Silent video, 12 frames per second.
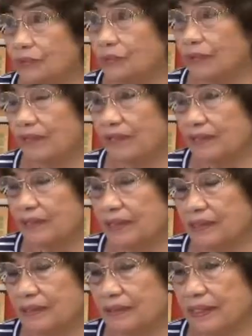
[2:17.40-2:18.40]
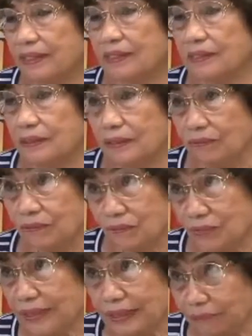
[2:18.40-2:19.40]
So I think that that is
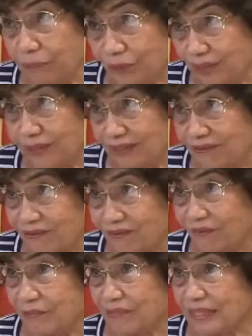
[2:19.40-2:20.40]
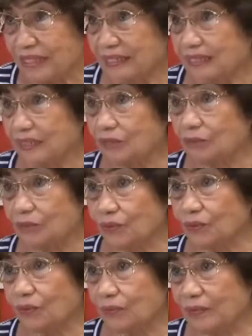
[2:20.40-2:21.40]
really important. For me, as a
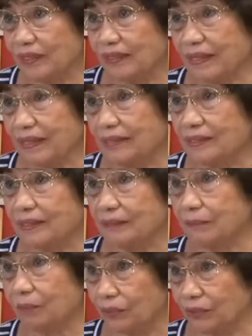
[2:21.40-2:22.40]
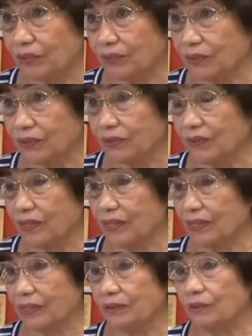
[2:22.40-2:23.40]
Samoan woman, that is important.
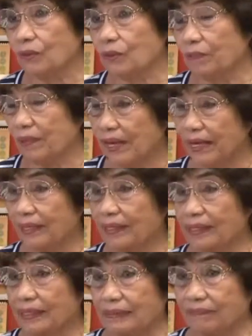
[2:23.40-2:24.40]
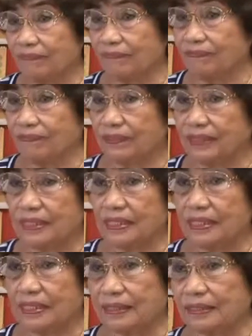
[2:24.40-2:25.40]
I look back and I
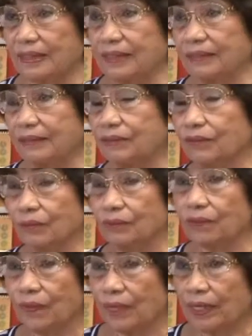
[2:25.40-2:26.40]
see as I, you know,